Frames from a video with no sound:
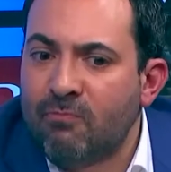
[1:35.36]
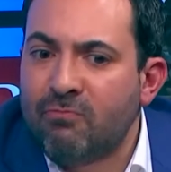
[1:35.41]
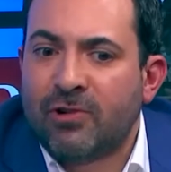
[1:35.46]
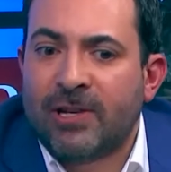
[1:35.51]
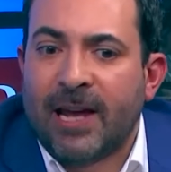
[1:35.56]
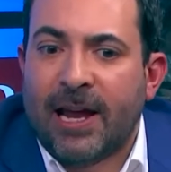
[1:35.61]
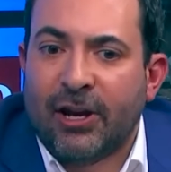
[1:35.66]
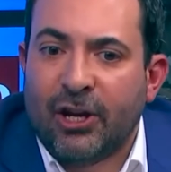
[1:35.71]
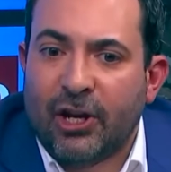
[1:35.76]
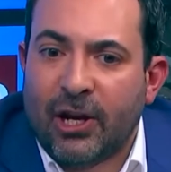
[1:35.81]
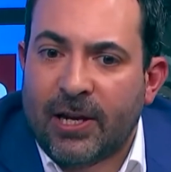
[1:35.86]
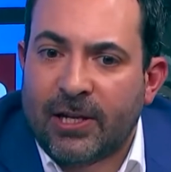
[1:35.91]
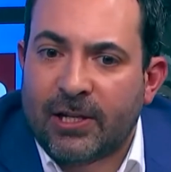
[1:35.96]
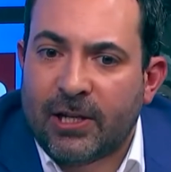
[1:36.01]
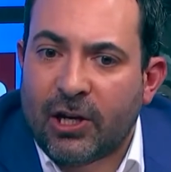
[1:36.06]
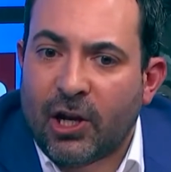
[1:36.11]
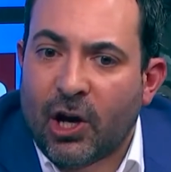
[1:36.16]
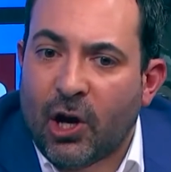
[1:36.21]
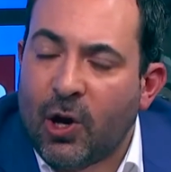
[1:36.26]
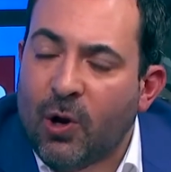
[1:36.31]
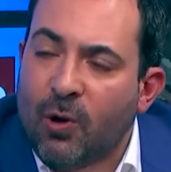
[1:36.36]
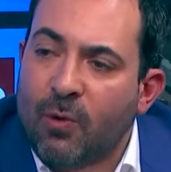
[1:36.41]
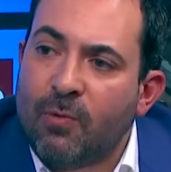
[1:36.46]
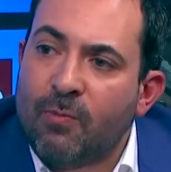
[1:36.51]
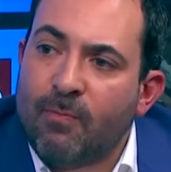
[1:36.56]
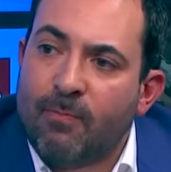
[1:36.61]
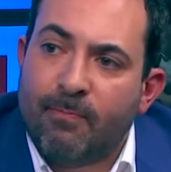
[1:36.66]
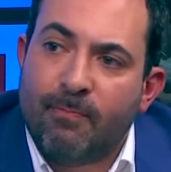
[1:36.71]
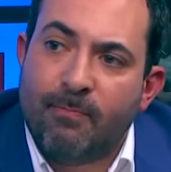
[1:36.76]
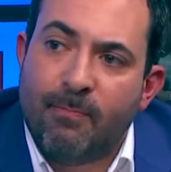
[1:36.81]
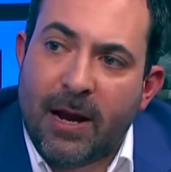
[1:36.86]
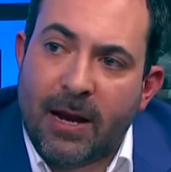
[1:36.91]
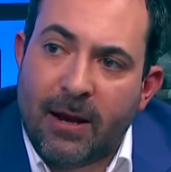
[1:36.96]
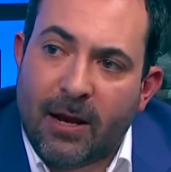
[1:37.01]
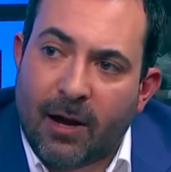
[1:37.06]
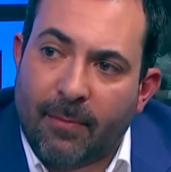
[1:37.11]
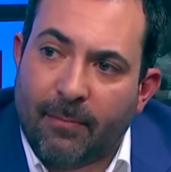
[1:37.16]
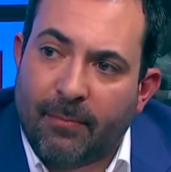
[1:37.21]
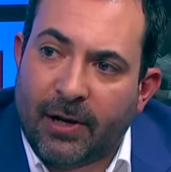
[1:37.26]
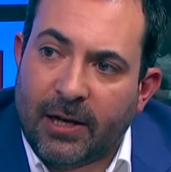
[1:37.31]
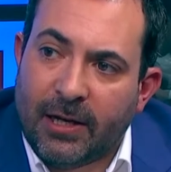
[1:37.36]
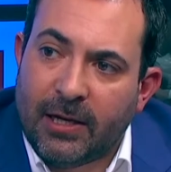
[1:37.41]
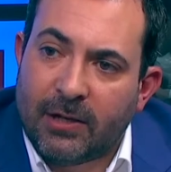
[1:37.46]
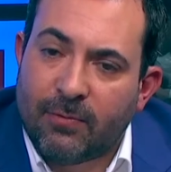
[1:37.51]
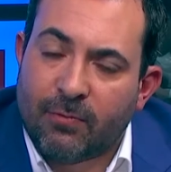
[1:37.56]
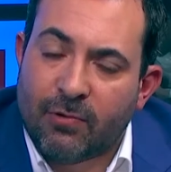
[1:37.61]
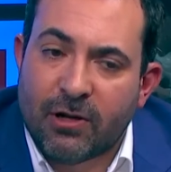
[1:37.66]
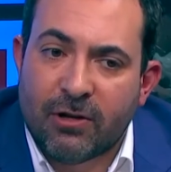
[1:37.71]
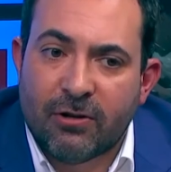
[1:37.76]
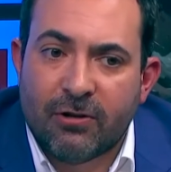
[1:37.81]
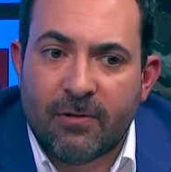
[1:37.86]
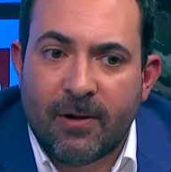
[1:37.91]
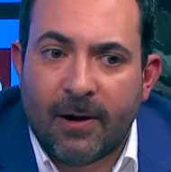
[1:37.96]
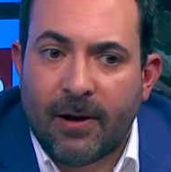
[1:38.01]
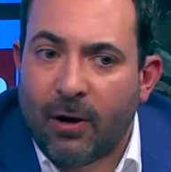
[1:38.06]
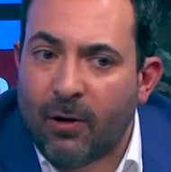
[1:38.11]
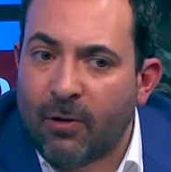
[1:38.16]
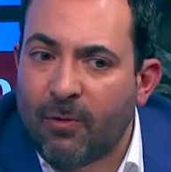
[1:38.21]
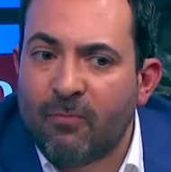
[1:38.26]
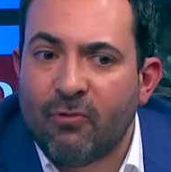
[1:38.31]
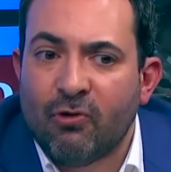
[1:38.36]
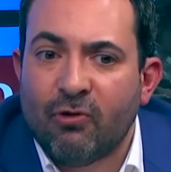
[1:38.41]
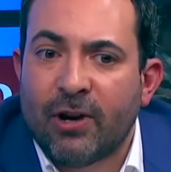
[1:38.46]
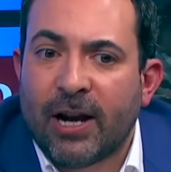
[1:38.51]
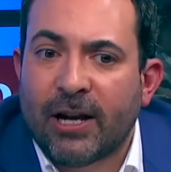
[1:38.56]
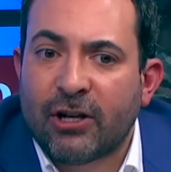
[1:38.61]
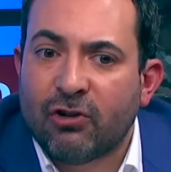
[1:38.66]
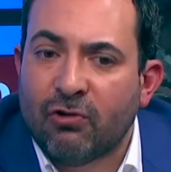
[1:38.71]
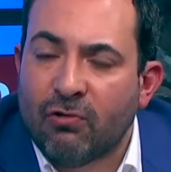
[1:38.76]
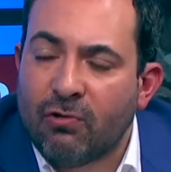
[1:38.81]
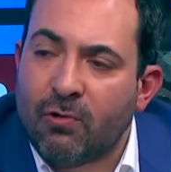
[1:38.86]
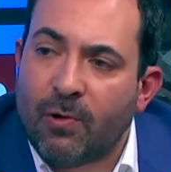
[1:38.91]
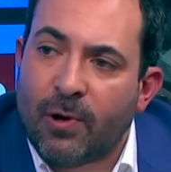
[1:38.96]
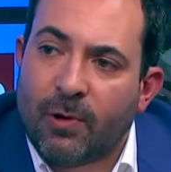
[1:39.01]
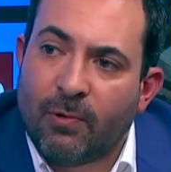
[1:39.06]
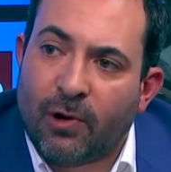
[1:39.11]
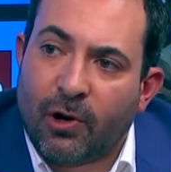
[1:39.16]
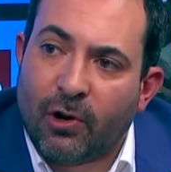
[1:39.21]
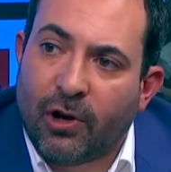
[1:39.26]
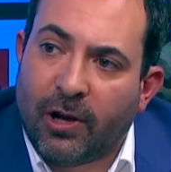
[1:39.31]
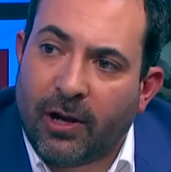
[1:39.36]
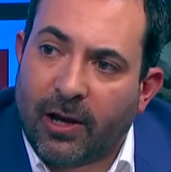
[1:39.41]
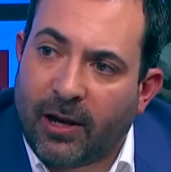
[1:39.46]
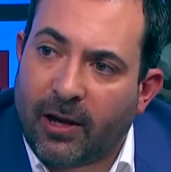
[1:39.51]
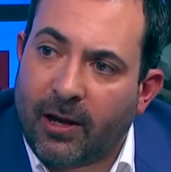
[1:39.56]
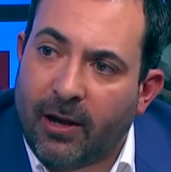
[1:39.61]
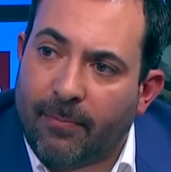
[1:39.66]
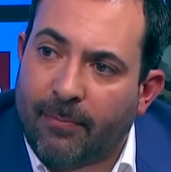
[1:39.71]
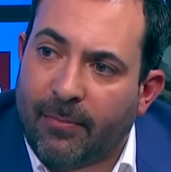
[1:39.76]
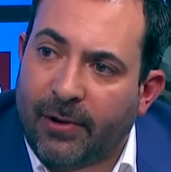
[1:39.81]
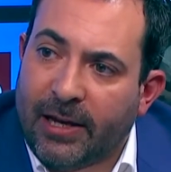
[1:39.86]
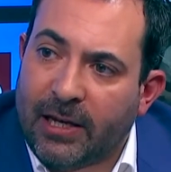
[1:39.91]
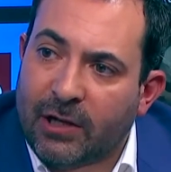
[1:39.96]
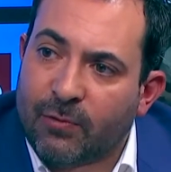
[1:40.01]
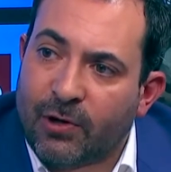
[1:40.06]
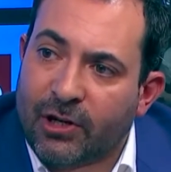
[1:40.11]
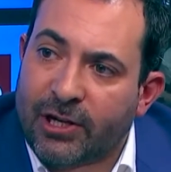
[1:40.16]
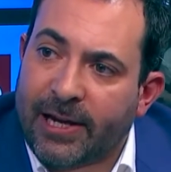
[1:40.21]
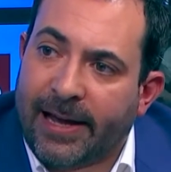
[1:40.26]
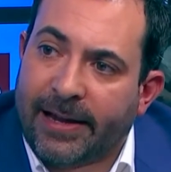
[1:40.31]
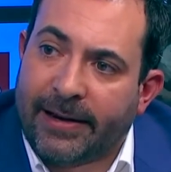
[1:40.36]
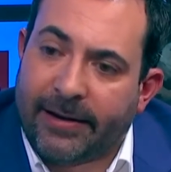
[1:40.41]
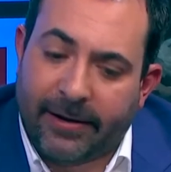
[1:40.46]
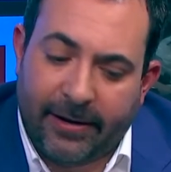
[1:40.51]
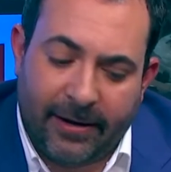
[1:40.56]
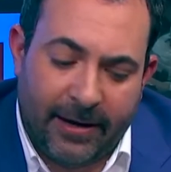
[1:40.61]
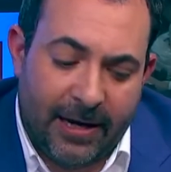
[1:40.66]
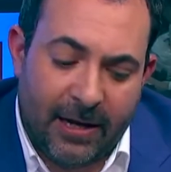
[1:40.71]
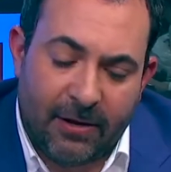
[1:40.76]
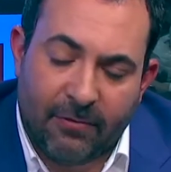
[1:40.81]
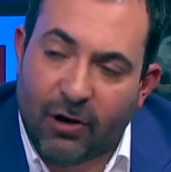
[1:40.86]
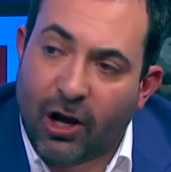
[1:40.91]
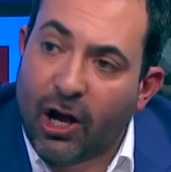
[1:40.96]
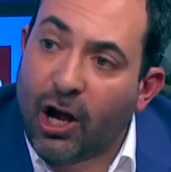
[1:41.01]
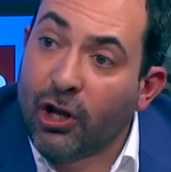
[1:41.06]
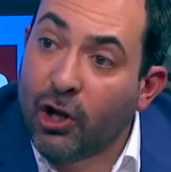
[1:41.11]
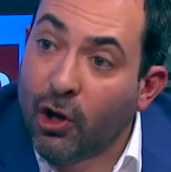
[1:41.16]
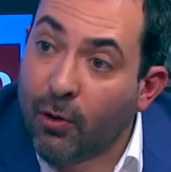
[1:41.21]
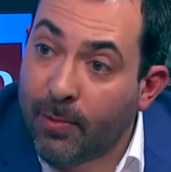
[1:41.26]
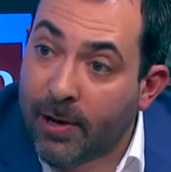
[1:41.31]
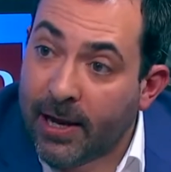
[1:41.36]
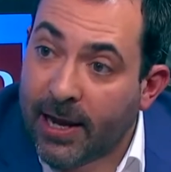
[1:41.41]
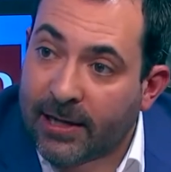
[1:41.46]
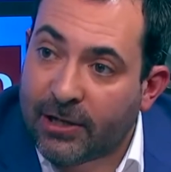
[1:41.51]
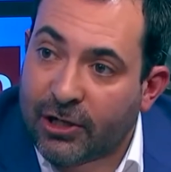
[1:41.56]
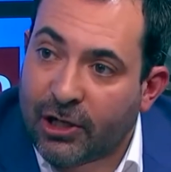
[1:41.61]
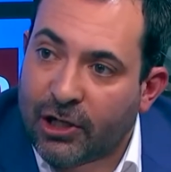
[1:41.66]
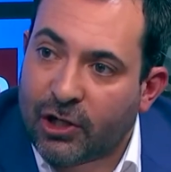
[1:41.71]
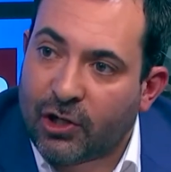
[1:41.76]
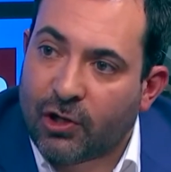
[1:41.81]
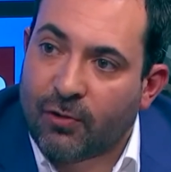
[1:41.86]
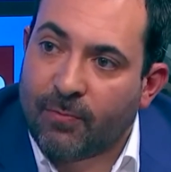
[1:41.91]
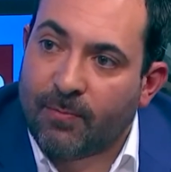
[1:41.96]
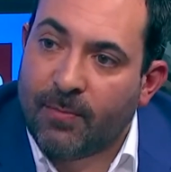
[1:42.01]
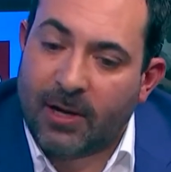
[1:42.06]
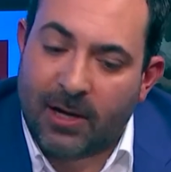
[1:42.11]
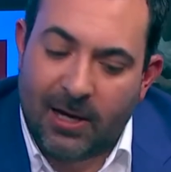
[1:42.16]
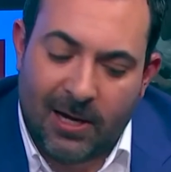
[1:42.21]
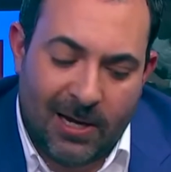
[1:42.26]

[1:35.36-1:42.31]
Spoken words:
10 years ago, many companies or National Grid were looking at companies which had either a UPS system,